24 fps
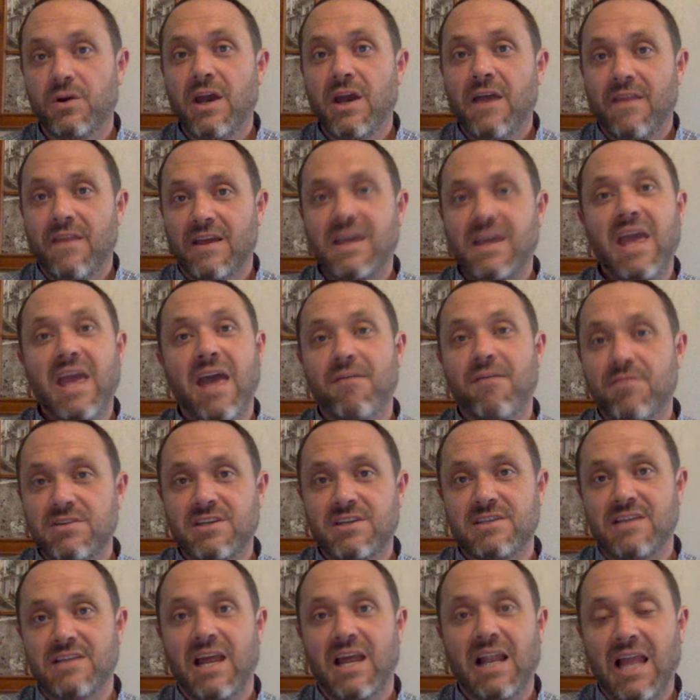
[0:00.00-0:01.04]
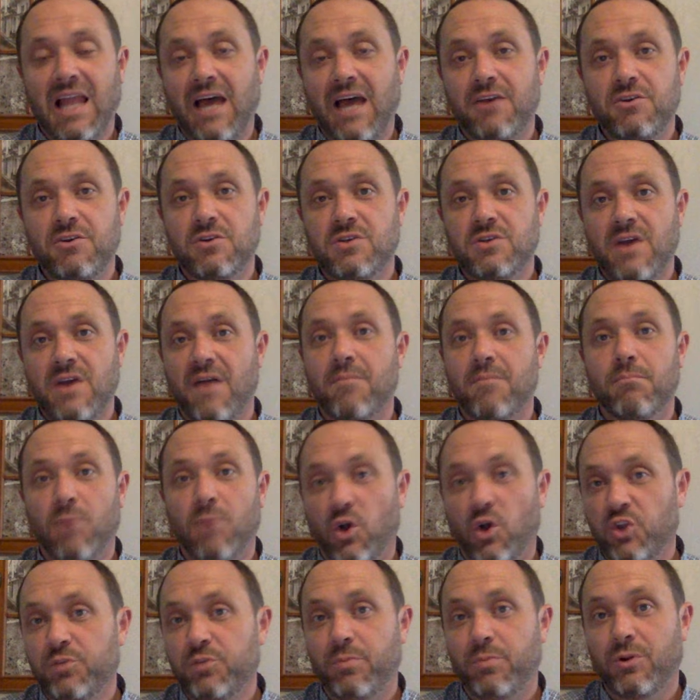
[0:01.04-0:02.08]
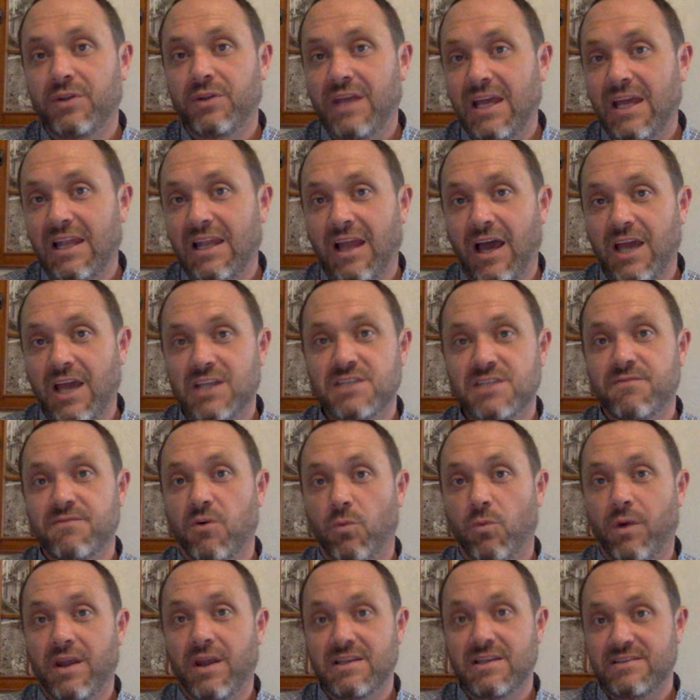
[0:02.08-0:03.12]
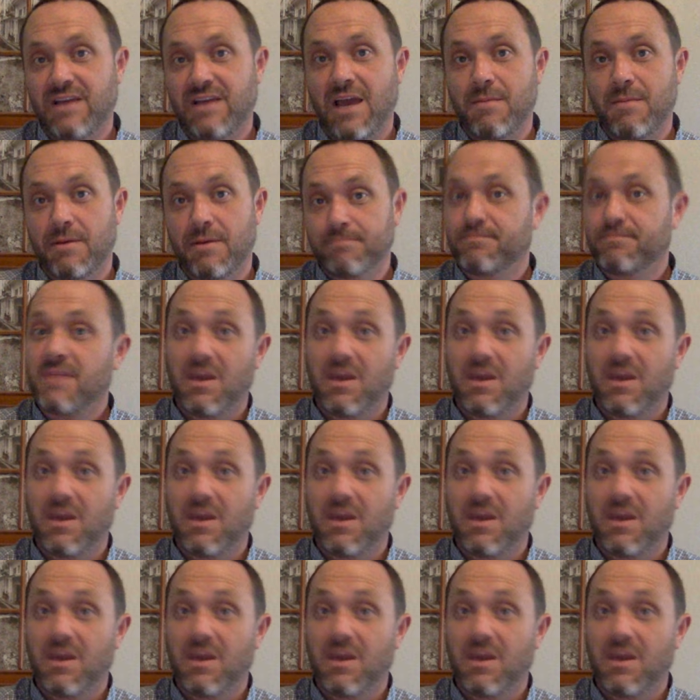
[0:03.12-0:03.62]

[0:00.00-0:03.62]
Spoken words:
that Canvas does not allow you to have multiple deadlines for one assignment.